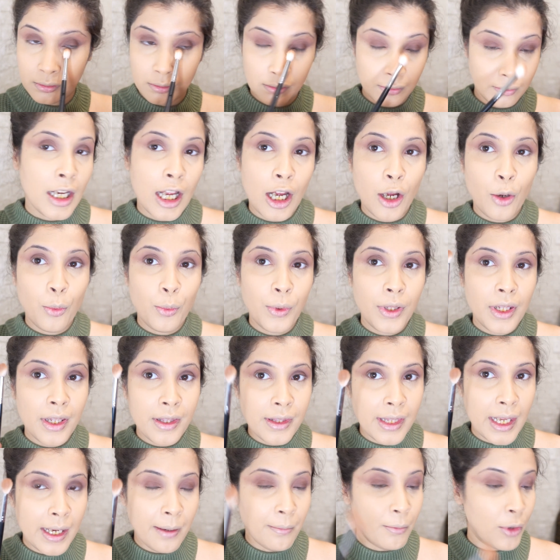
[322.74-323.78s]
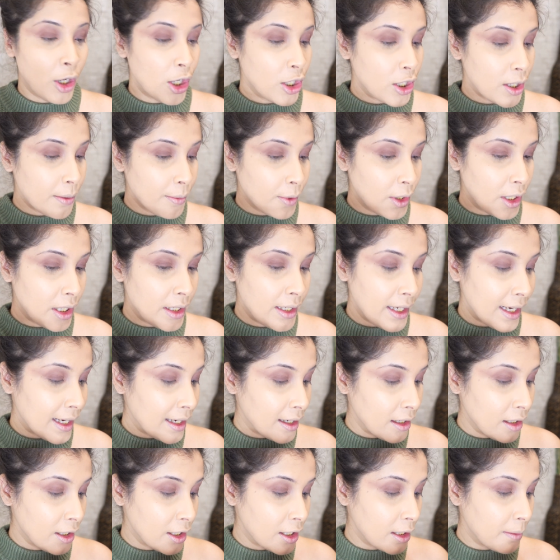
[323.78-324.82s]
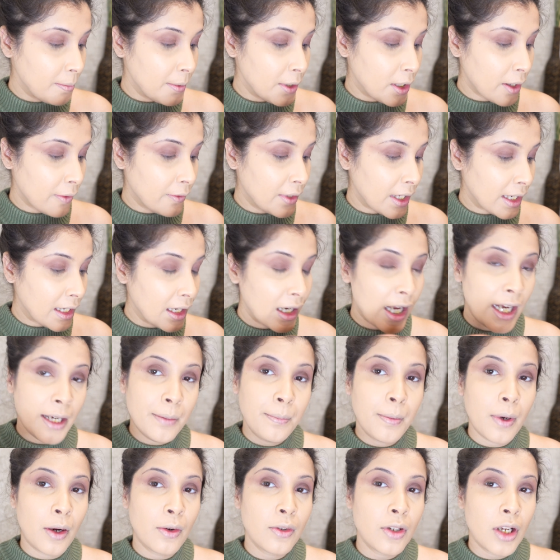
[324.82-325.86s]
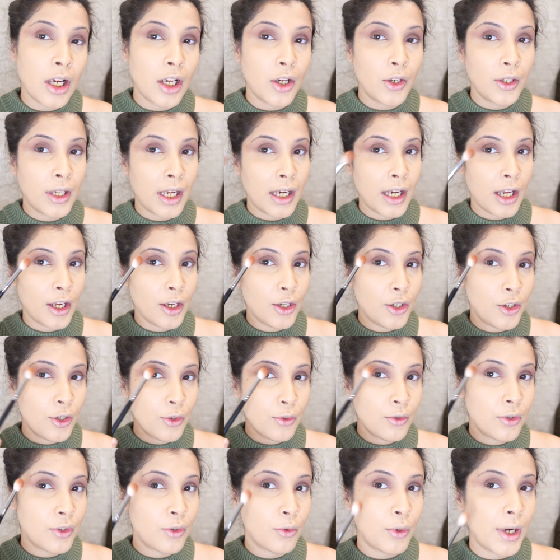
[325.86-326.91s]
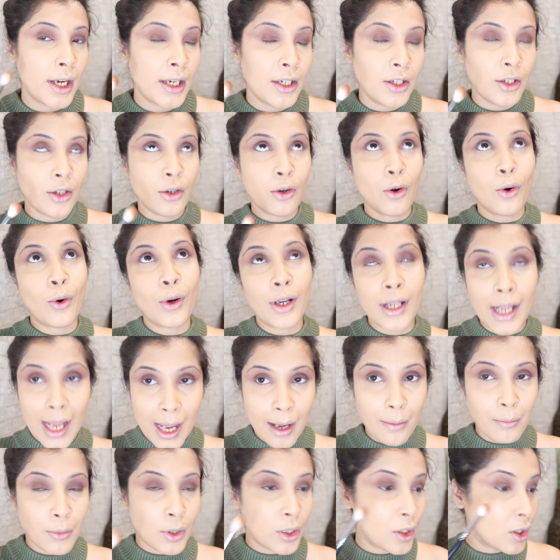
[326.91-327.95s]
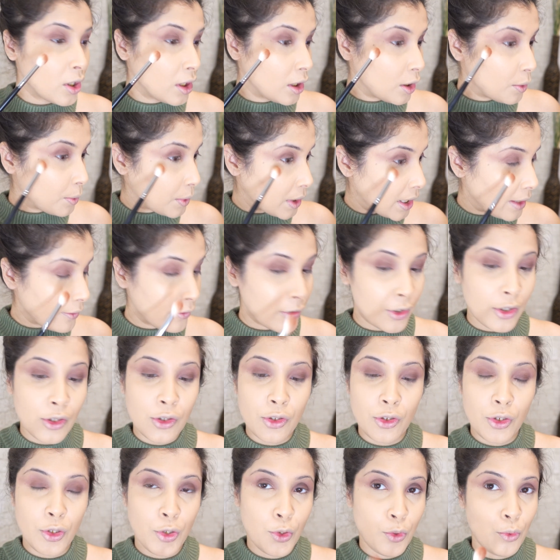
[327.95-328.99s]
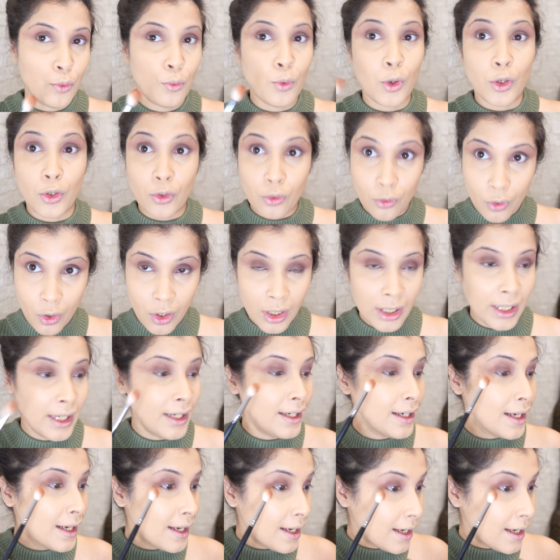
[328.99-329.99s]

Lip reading: Now with the same brush, I'm going to take a little bit of that light brown color that I used right here, or the amber color, whatever you want to call it,